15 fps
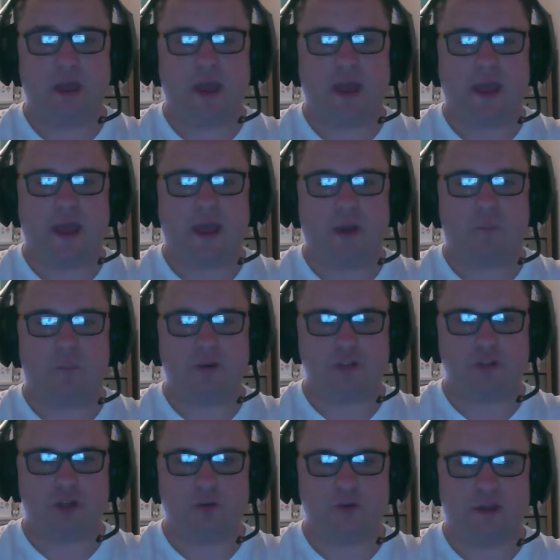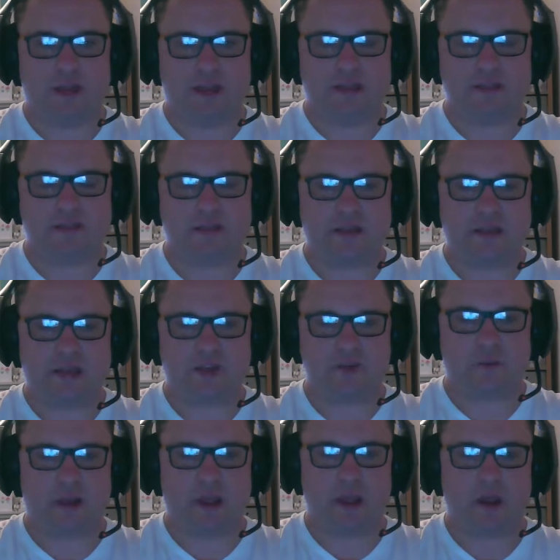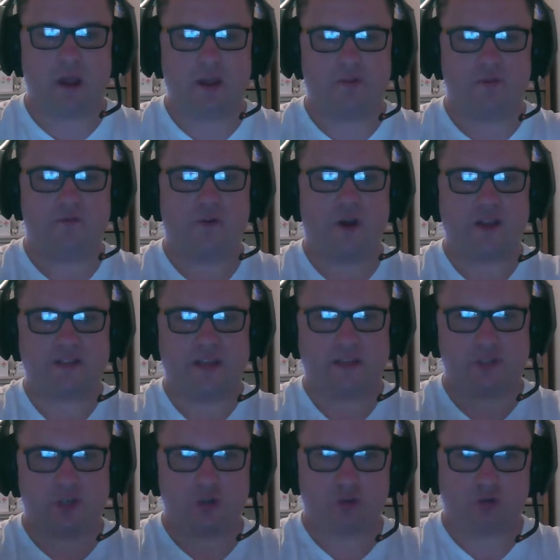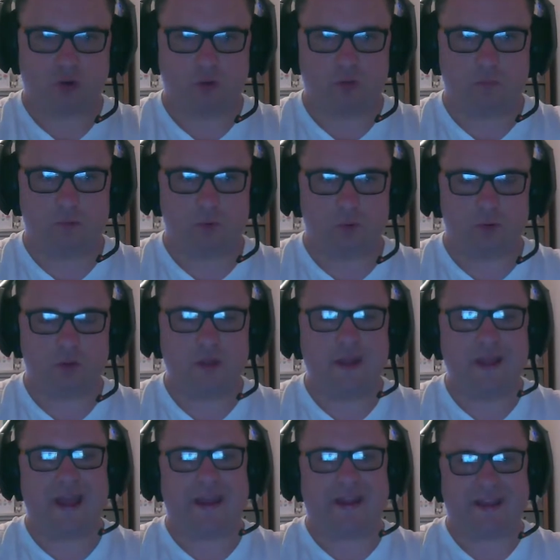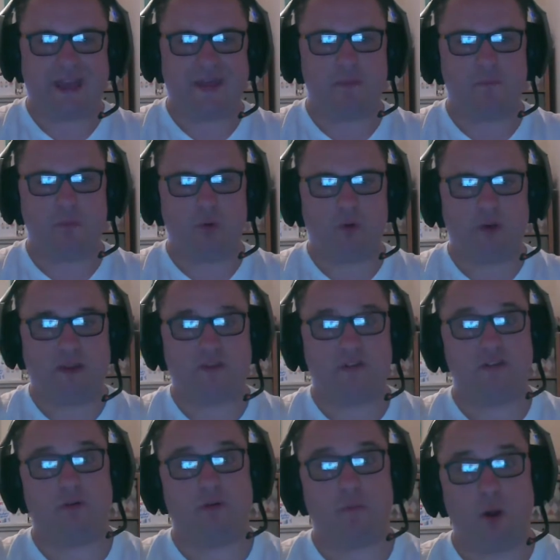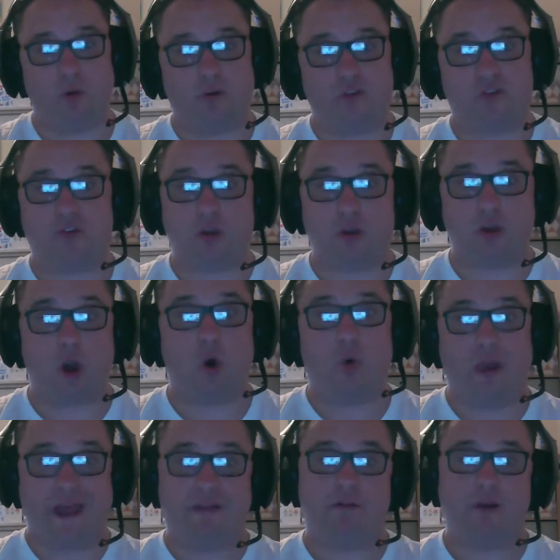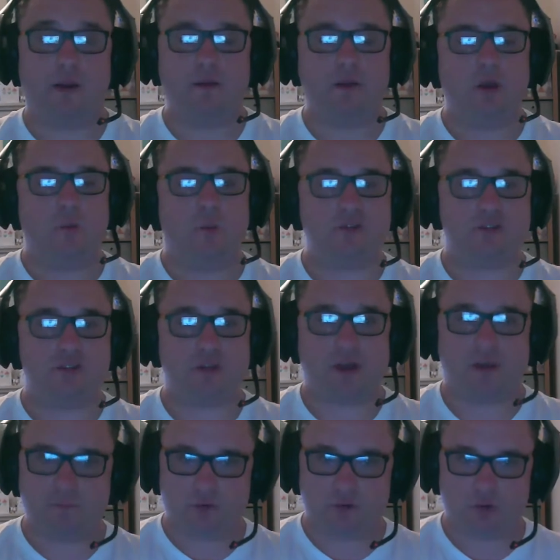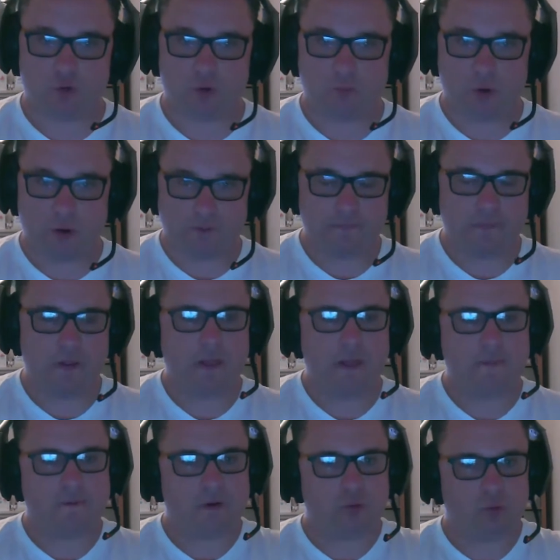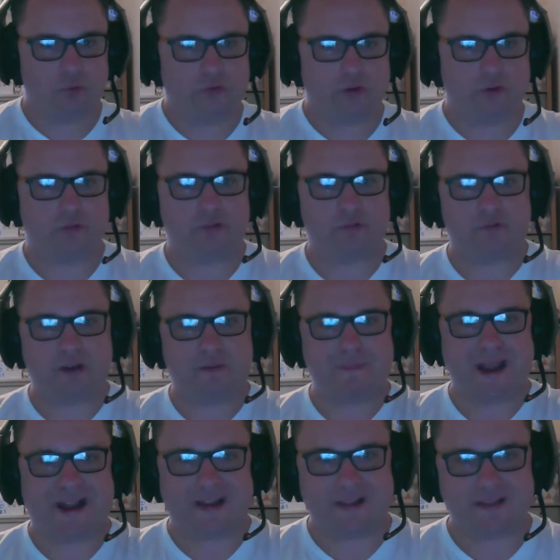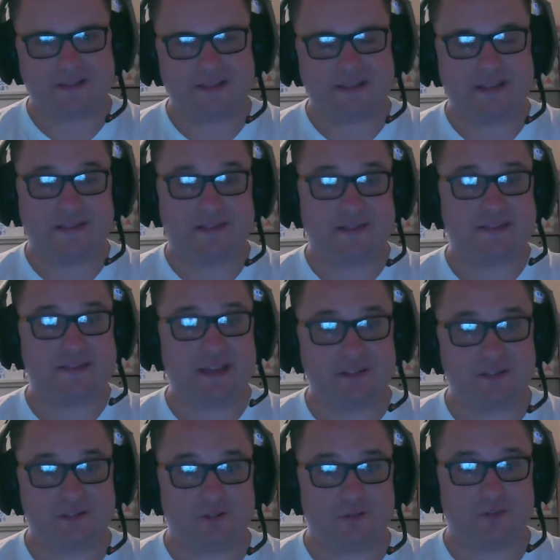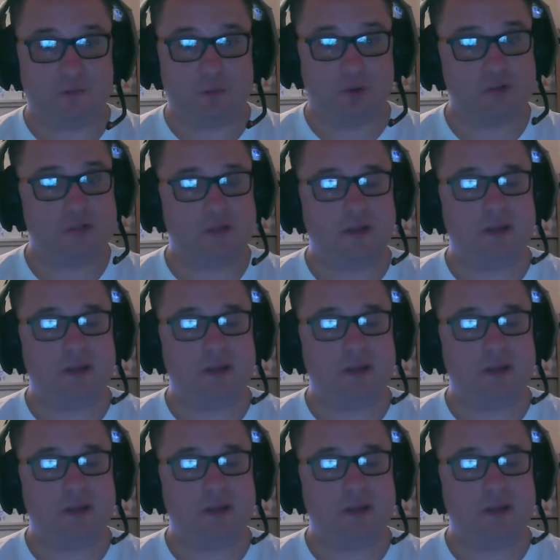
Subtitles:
And what you do is each player is fighting to control the ball and get the ball into their opponent's goal area. Once you do that, you score a point. There are also 3 magnets in the center of the board.